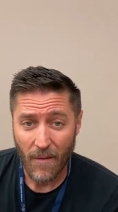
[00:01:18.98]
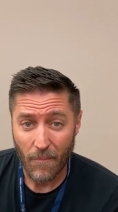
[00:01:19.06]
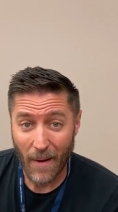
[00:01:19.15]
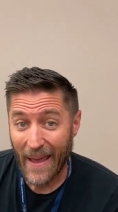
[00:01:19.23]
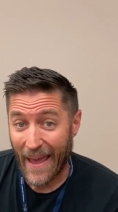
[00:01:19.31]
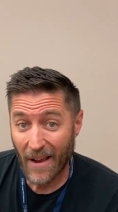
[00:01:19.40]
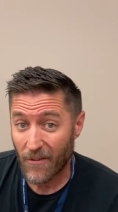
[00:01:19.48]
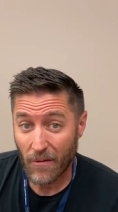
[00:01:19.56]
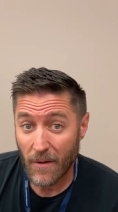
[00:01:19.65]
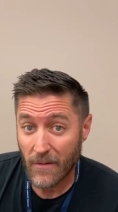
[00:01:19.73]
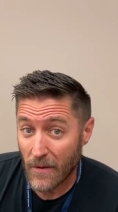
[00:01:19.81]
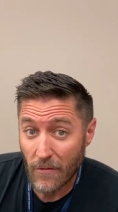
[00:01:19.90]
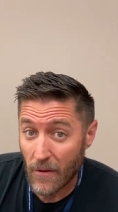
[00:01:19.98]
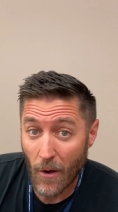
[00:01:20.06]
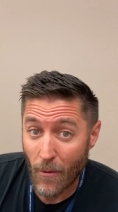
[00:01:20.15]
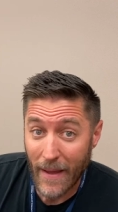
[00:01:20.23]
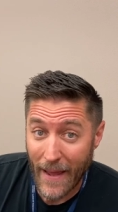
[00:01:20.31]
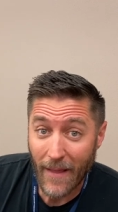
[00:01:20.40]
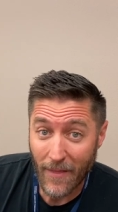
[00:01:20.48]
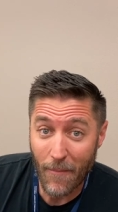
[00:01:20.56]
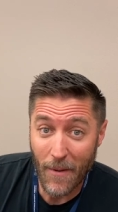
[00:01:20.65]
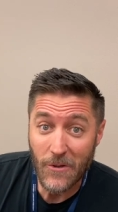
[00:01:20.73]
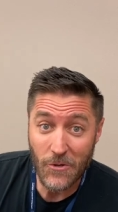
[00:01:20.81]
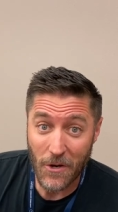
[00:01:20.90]
by actually just going at
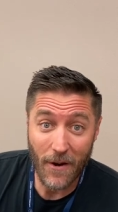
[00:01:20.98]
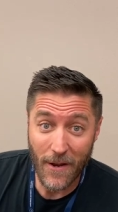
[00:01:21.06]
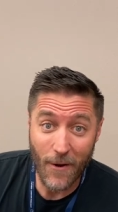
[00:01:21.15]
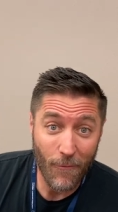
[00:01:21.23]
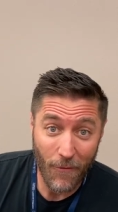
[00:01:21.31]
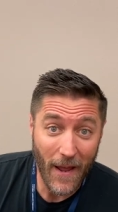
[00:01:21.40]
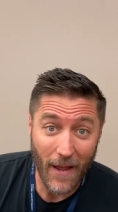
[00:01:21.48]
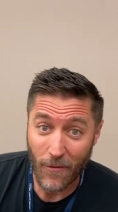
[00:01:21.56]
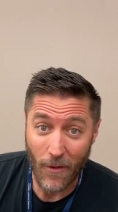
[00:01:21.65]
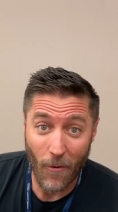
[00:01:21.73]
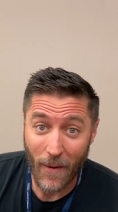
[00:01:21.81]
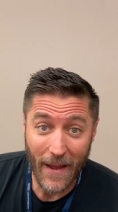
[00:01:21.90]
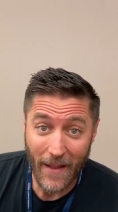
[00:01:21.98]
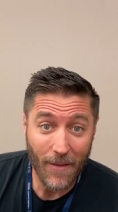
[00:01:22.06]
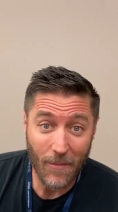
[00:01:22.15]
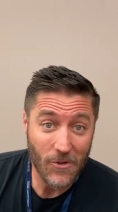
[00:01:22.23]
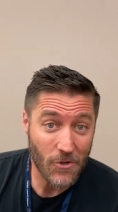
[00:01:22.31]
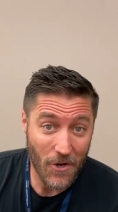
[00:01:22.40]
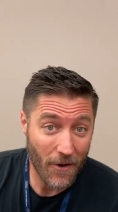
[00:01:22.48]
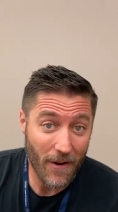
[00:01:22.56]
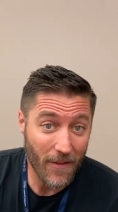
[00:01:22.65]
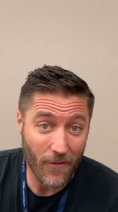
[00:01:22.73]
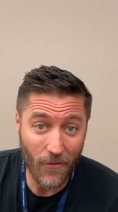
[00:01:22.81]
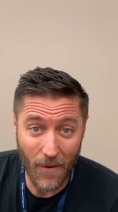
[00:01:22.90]
them and sharing your faith, going at them and
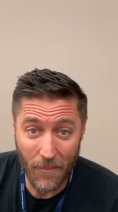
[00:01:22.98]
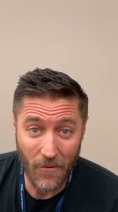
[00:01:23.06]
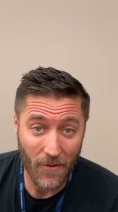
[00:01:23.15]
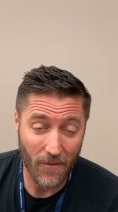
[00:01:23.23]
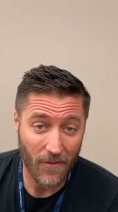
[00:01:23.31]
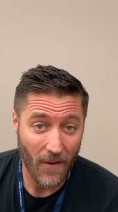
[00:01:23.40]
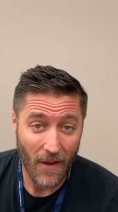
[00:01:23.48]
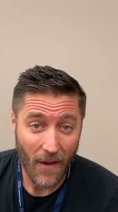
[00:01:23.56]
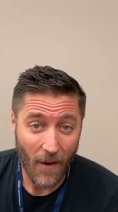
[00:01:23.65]
sharing the scriptures.